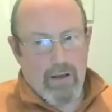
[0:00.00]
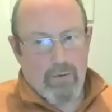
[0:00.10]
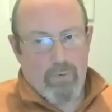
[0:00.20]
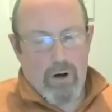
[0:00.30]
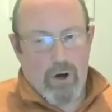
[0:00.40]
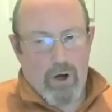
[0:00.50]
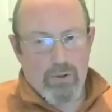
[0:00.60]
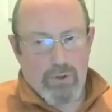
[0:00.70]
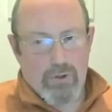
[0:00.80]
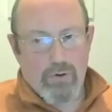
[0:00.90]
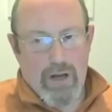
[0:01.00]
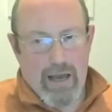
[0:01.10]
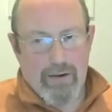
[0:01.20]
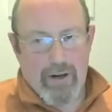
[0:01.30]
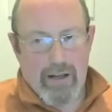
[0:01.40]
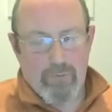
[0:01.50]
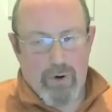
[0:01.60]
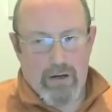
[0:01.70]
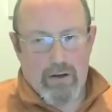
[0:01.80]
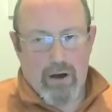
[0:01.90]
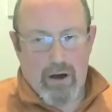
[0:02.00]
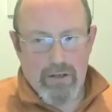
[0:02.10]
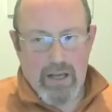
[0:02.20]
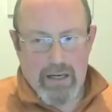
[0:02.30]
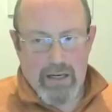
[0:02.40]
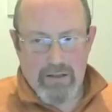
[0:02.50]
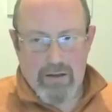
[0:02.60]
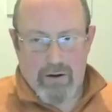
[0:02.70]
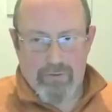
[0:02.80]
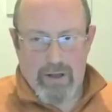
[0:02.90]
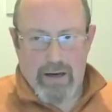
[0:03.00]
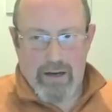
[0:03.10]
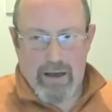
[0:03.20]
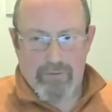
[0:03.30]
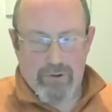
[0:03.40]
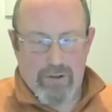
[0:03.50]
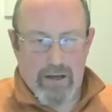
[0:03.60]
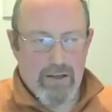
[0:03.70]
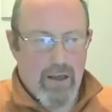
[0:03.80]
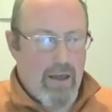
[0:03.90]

we're lost. We don't have any written context of that after that.